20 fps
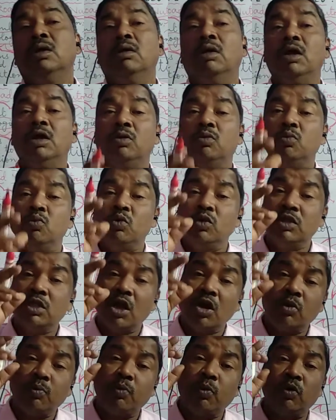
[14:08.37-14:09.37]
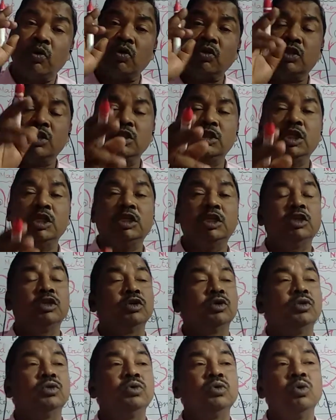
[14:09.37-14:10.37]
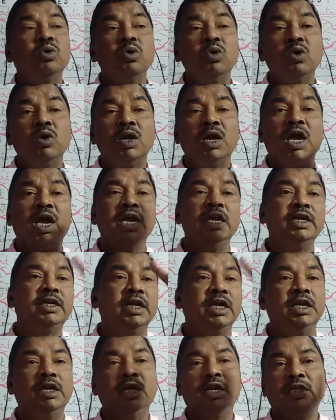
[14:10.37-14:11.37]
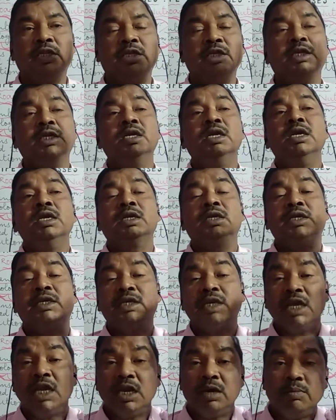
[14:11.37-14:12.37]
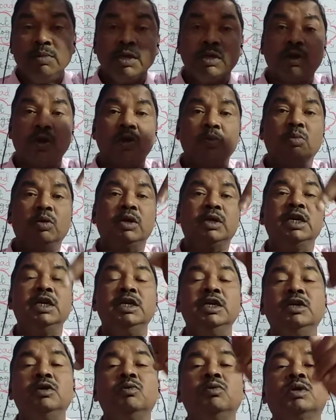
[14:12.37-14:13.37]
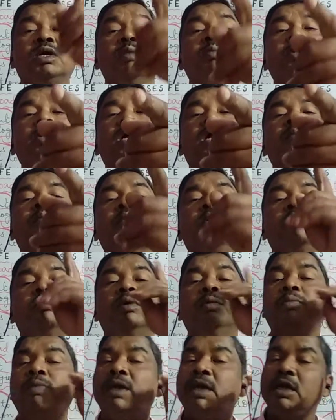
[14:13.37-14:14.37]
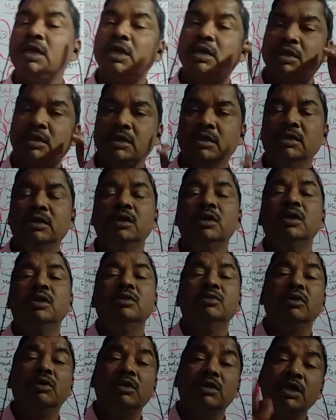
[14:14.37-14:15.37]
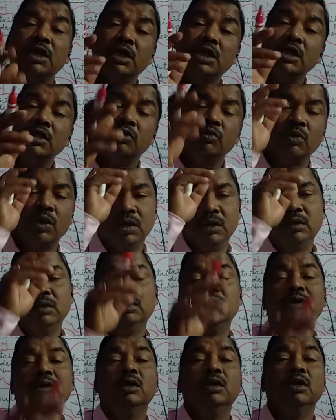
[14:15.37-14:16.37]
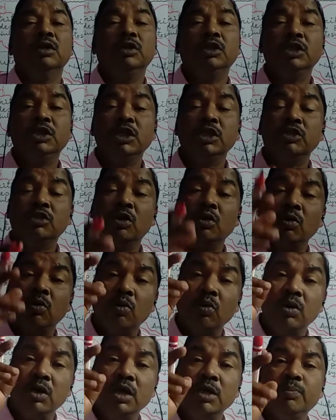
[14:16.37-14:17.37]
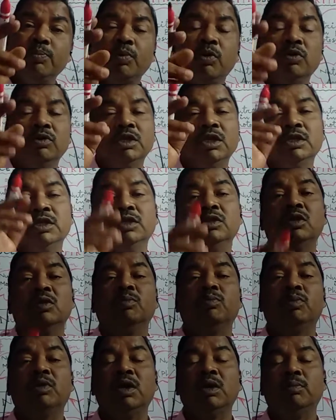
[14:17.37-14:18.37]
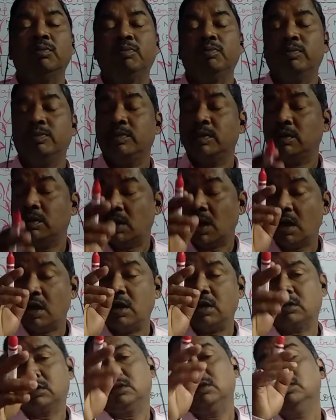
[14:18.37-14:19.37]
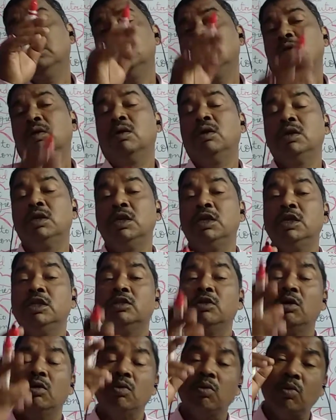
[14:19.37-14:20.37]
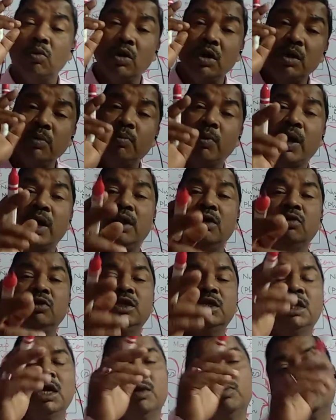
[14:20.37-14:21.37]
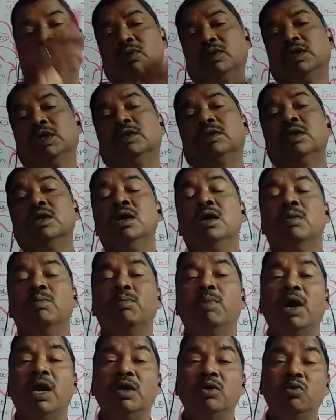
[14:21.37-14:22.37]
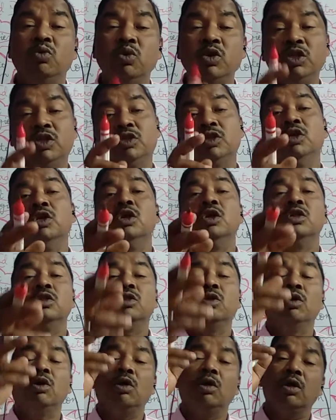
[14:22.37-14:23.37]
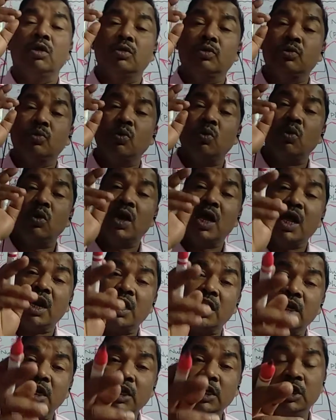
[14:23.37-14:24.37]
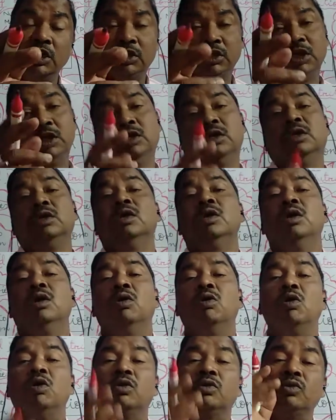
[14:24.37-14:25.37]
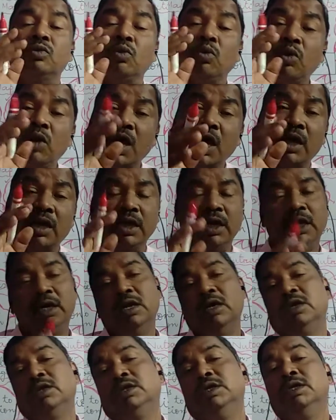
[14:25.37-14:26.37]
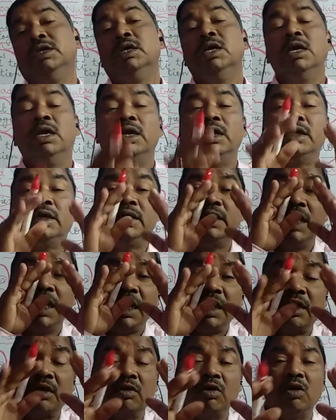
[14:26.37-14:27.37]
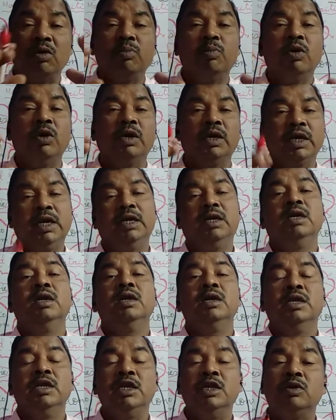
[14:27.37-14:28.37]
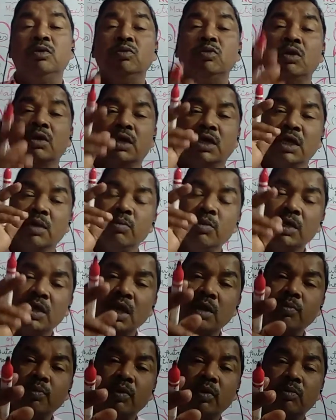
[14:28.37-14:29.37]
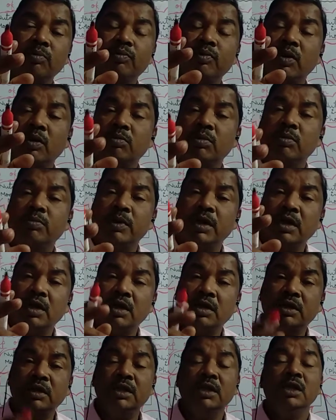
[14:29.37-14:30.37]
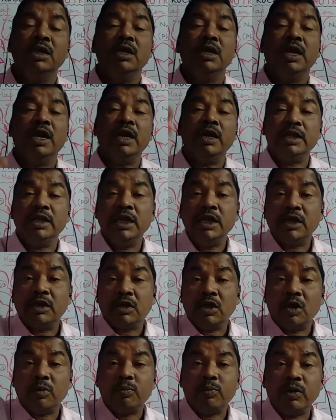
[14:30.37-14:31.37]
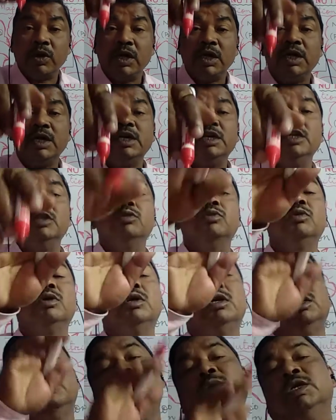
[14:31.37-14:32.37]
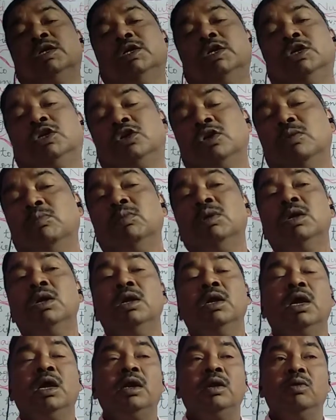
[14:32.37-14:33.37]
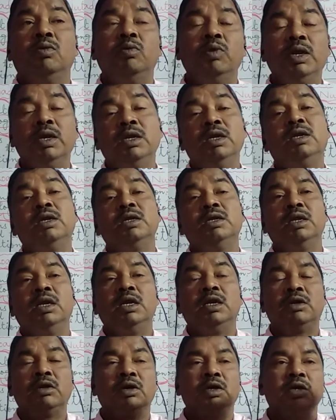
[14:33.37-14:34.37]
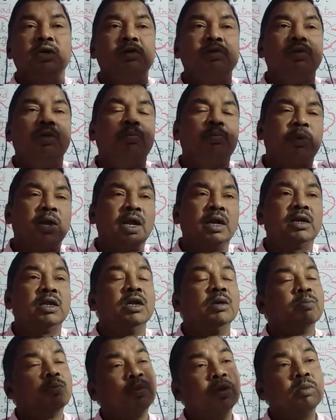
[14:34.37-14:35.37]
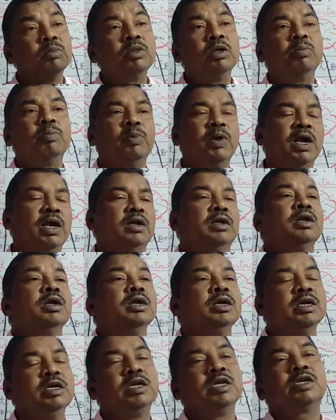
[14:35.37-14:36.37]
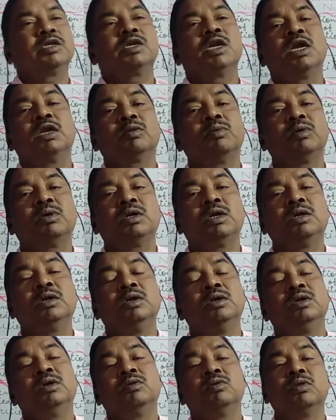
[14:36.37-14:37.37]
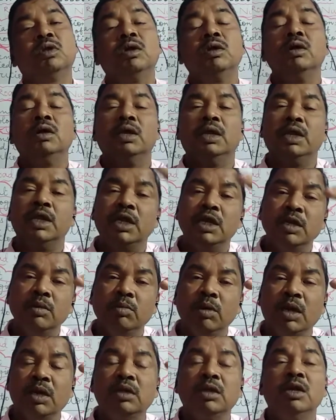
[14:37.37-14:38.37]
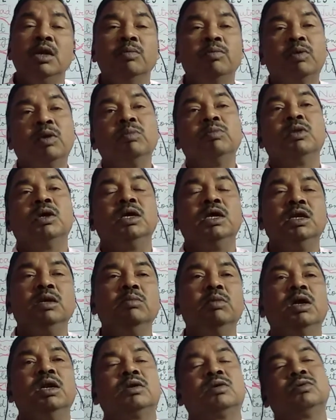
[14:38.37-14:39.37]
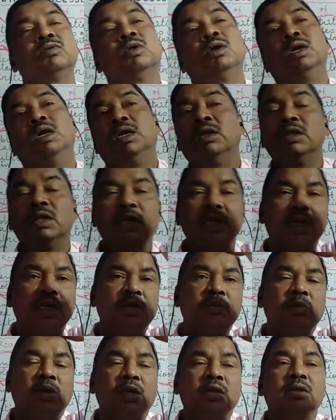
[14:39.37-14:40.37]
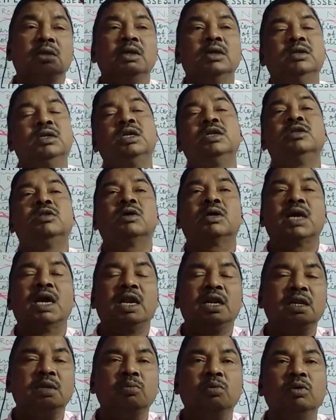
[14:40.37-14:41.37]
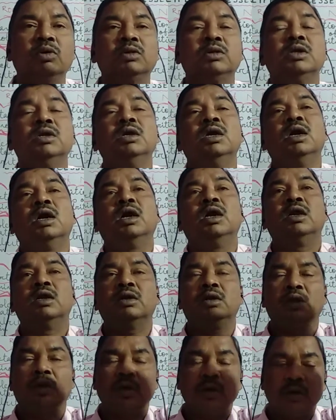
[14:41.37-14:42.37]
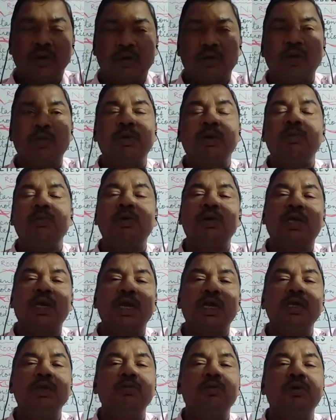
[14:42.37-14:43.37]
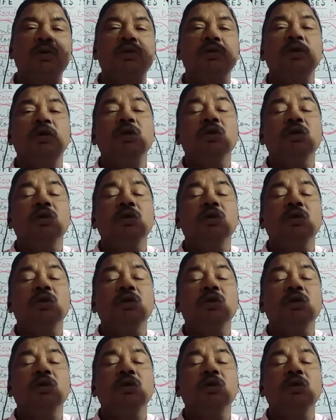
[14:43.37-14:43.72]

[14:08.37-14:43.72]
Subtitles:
And without photosynthesis, no light energy can be converted into chemical form of energy. So that is why this is the only process in the earth, or it is the only biological process by which the solar radiation or solar energy get converted into the chemical form of energy and incorporated into the living system. And when it is entered into the plant, from the plant it is transported into the animal, from the animal to the another animal, that is the carnivore and the top level carnivore.